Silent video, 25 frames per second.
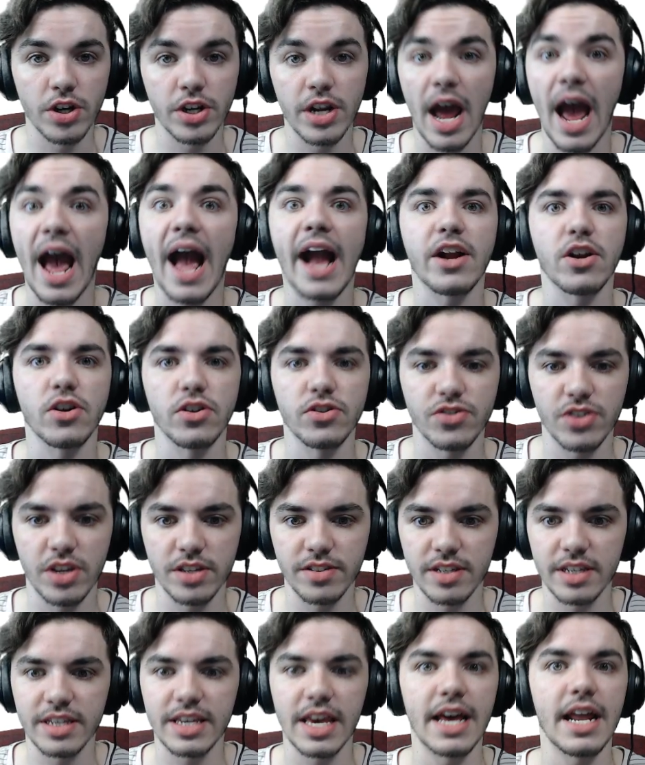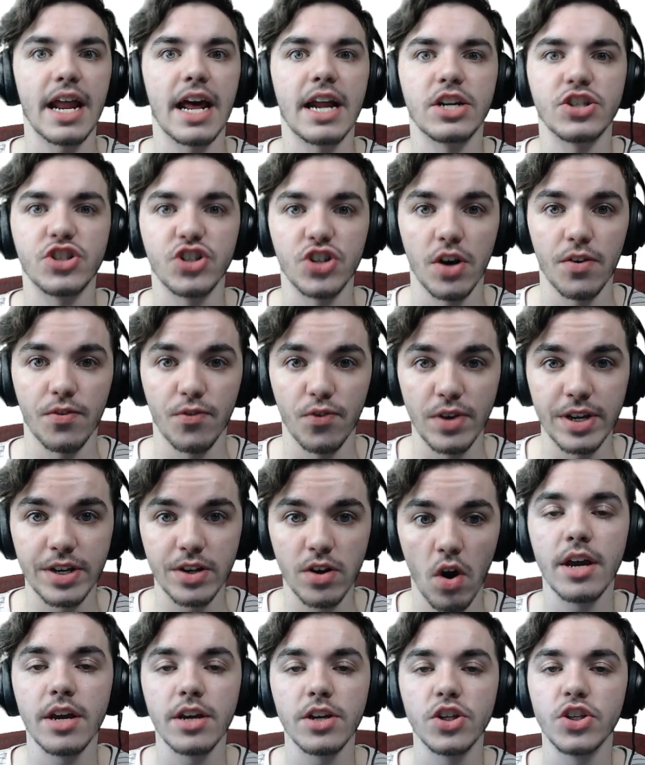Hackers as a get out of jail free
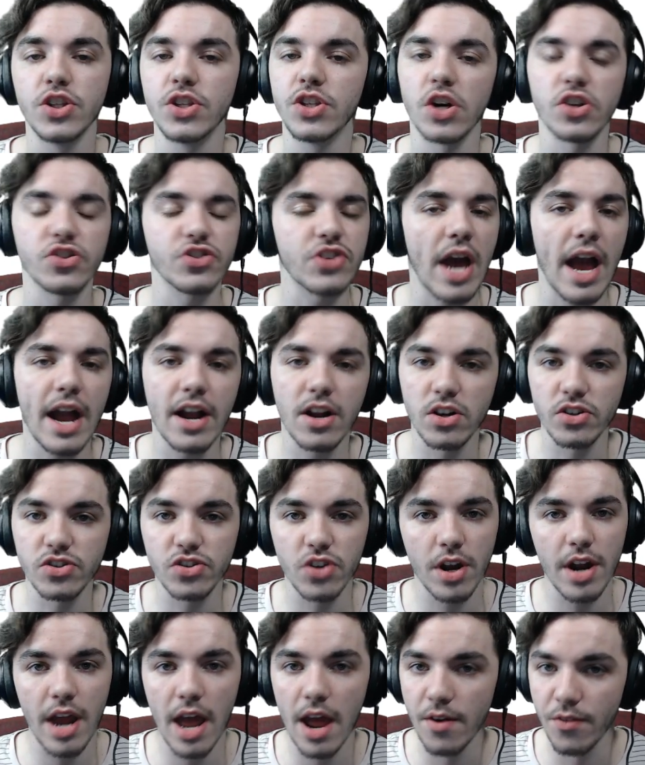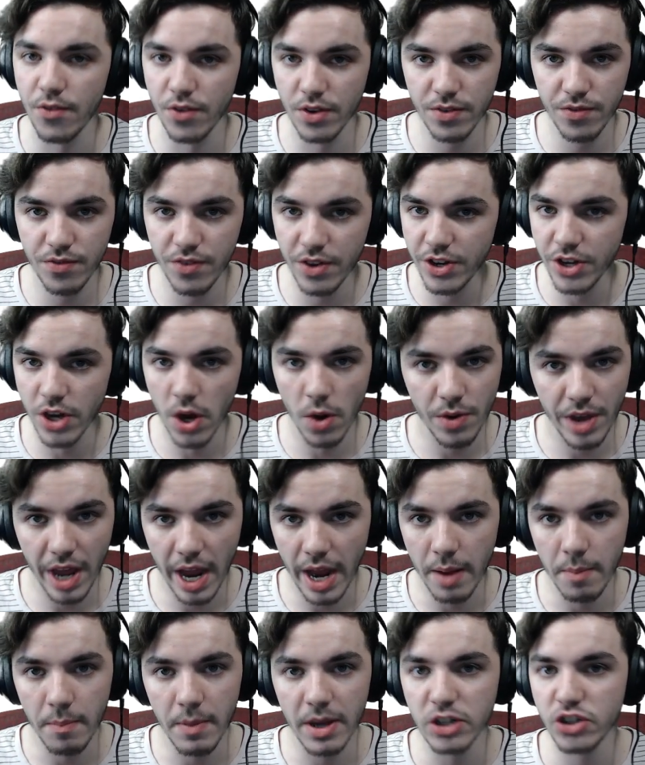card. There's hackers on every video
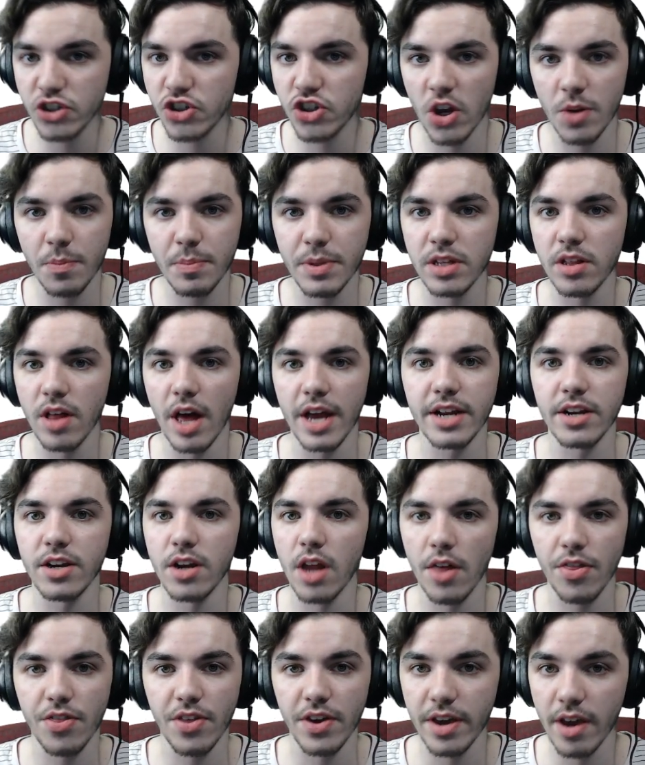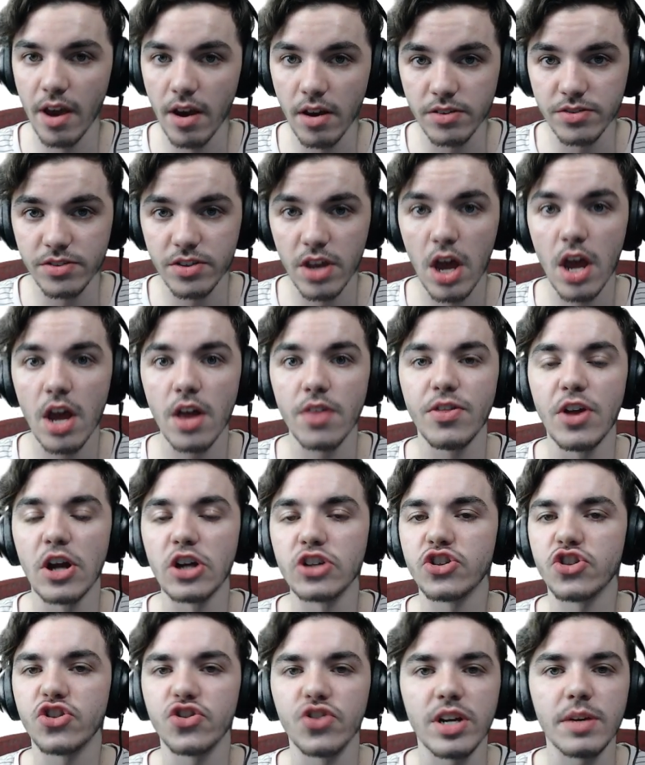game. It should be like nothing else. There's
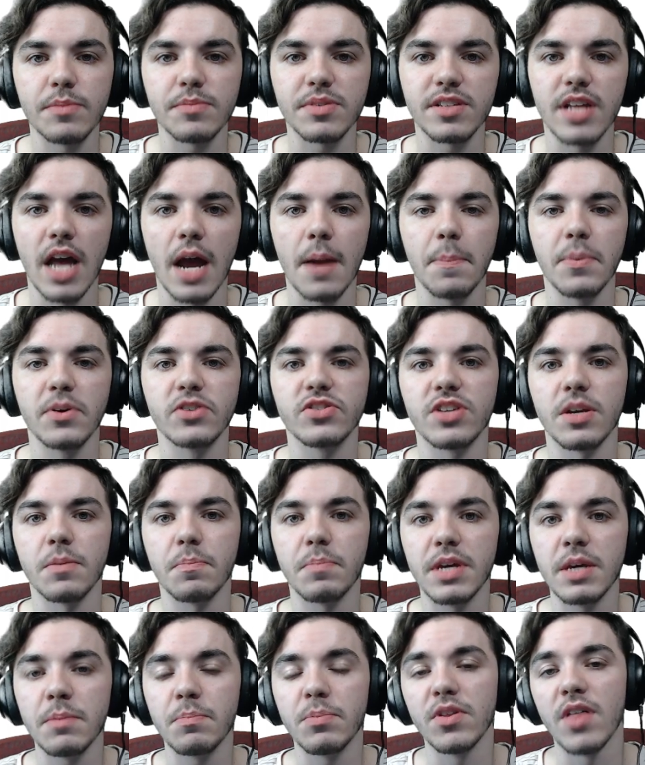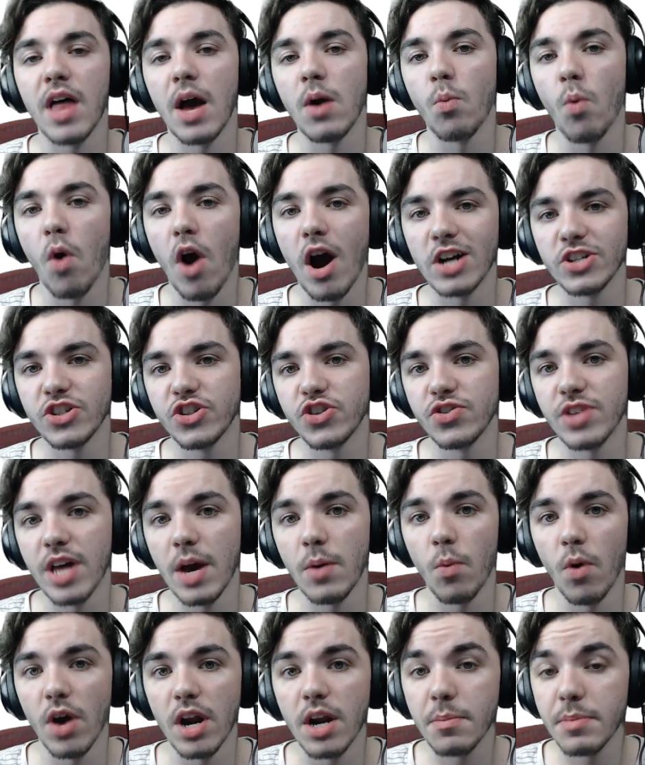stream snipers and people that watch you that
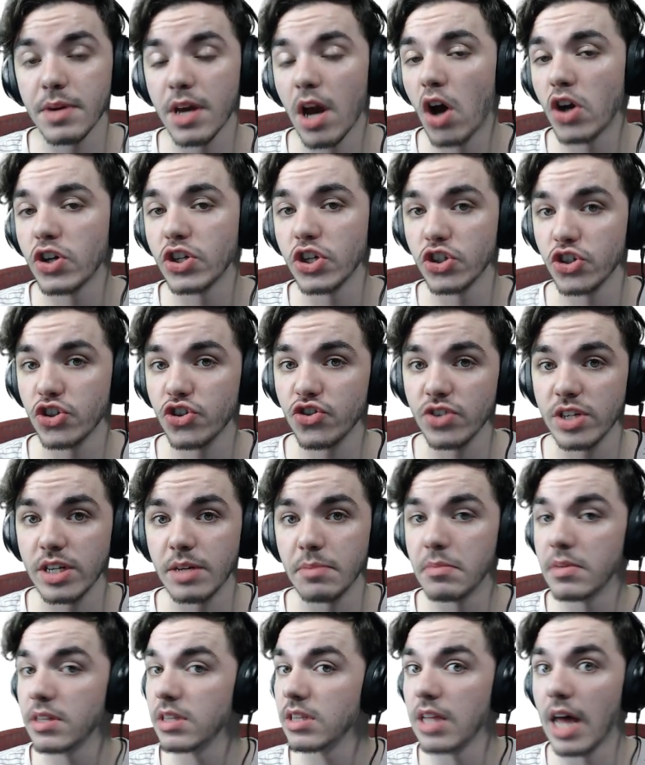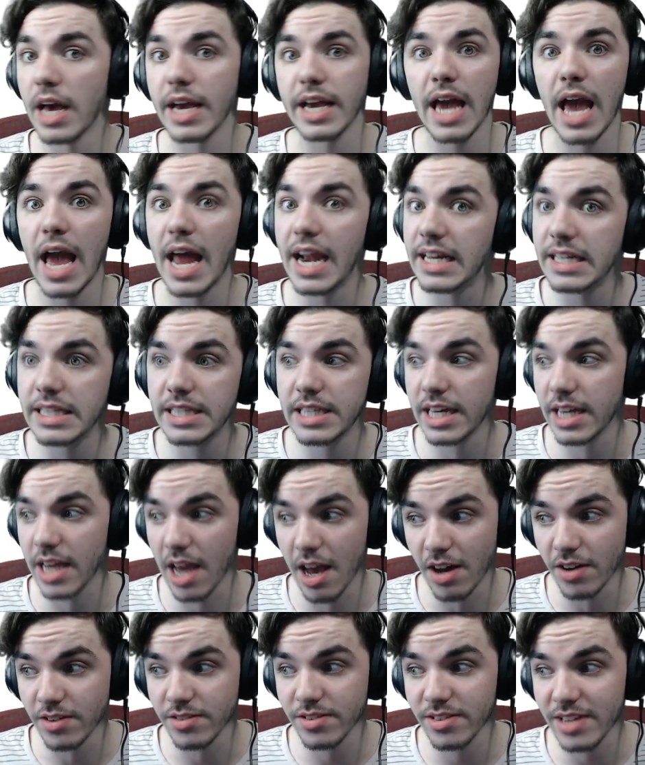want to be on your stream like anything
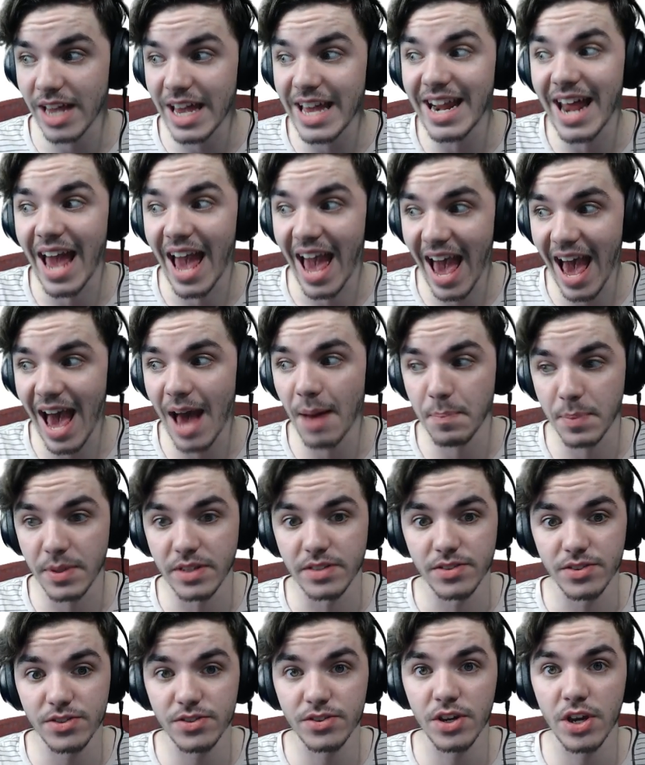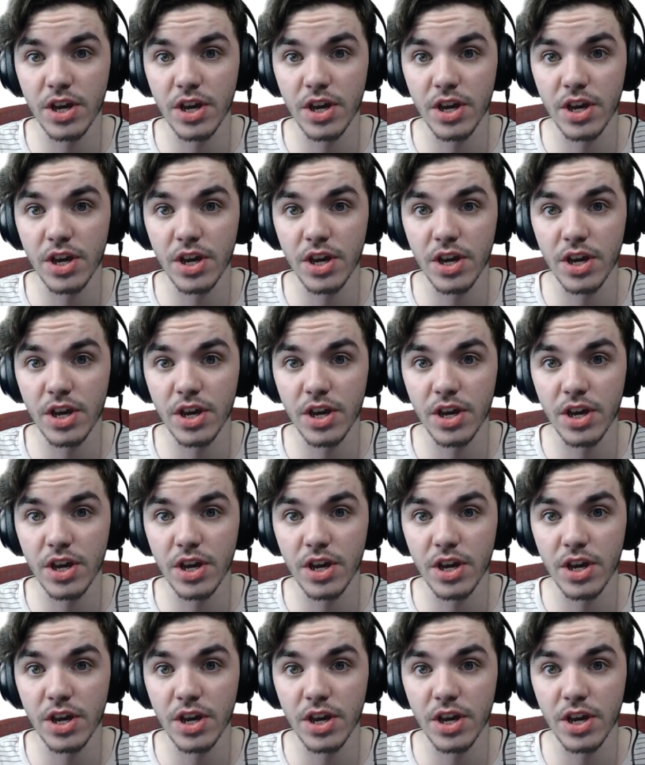else. It happens.